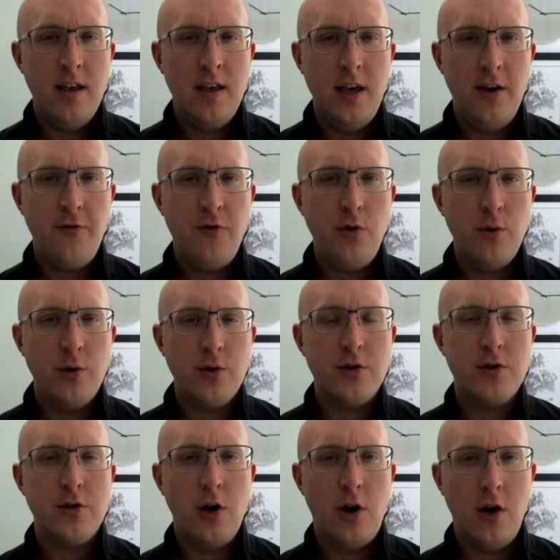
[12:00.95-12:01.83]
if you
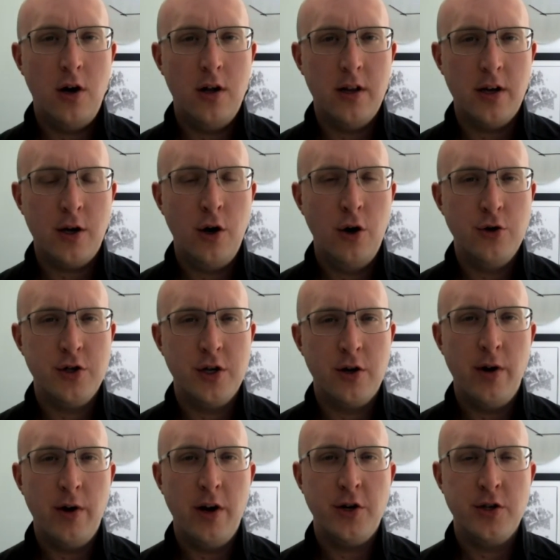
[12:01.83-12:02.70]
install a
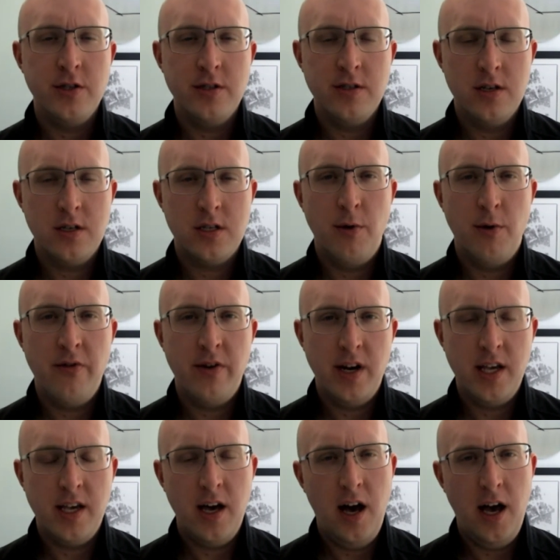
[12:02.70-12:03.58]
cogeneration system of
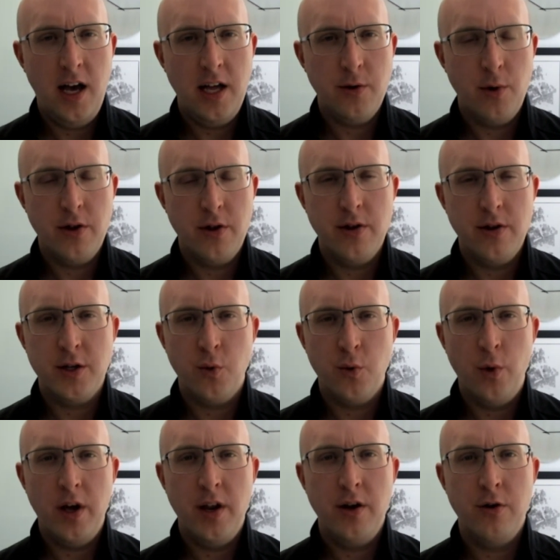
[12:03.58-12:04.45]
any kind, whether that's
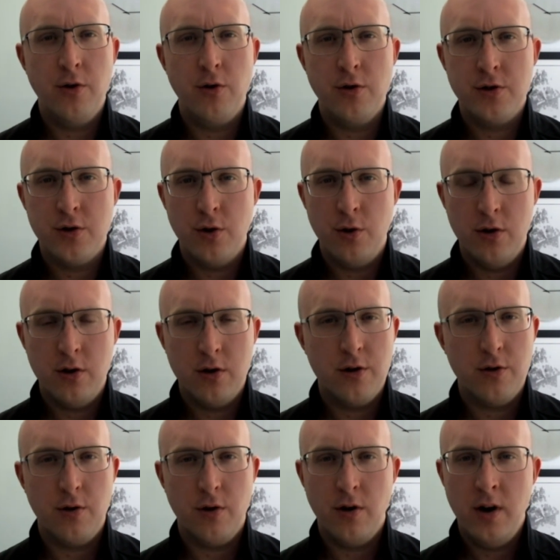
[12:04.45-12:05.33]
wind or
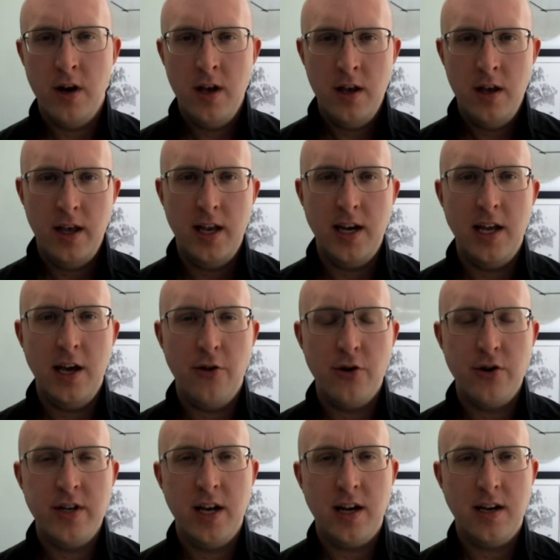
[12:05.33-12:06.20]
solar or any
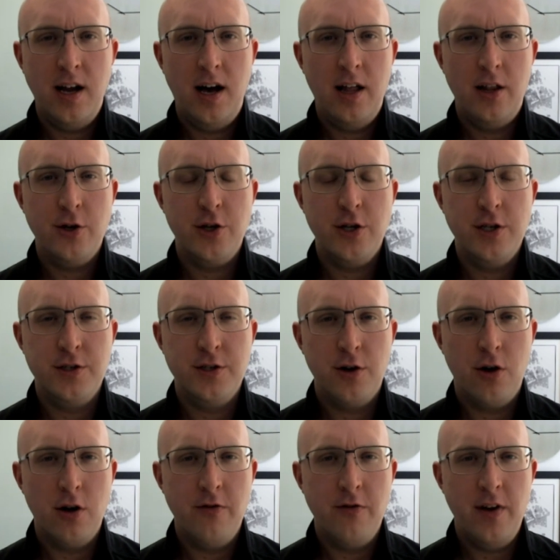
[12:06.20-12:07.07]
other technologies
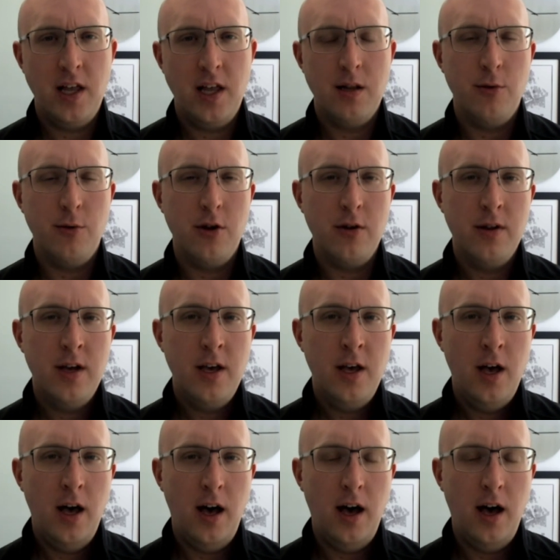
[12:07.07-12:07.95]
that are available,
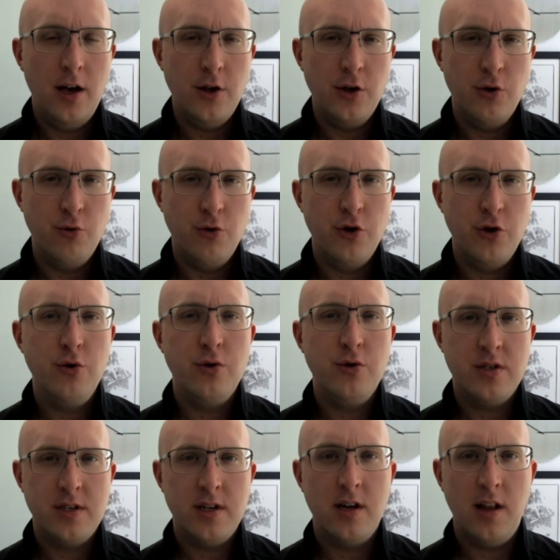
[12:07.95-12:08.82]
you do
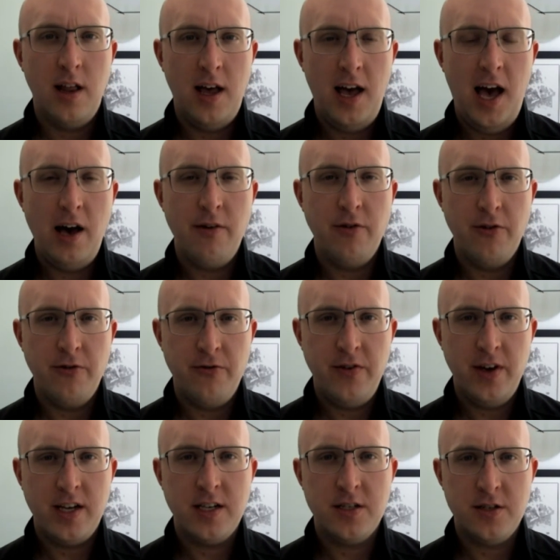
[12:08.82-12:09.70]
still have a
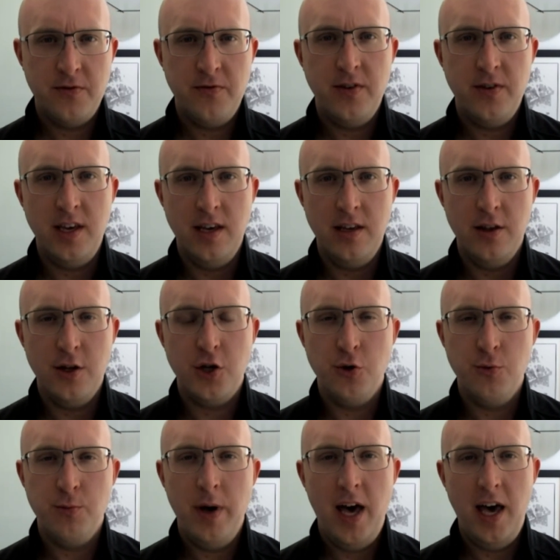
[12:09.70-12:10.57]
fixed fee
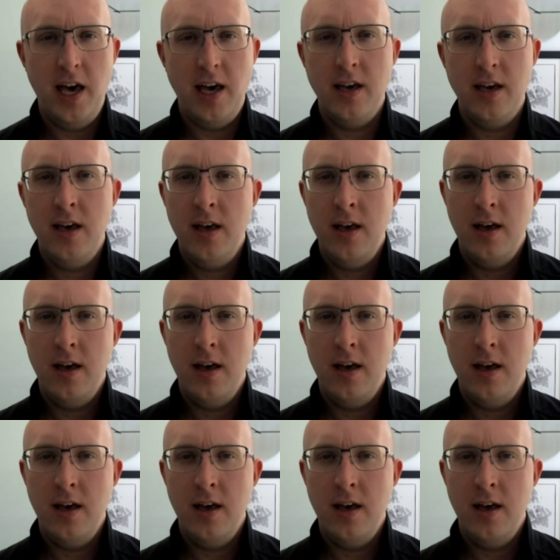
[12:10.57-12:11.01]
that you pay,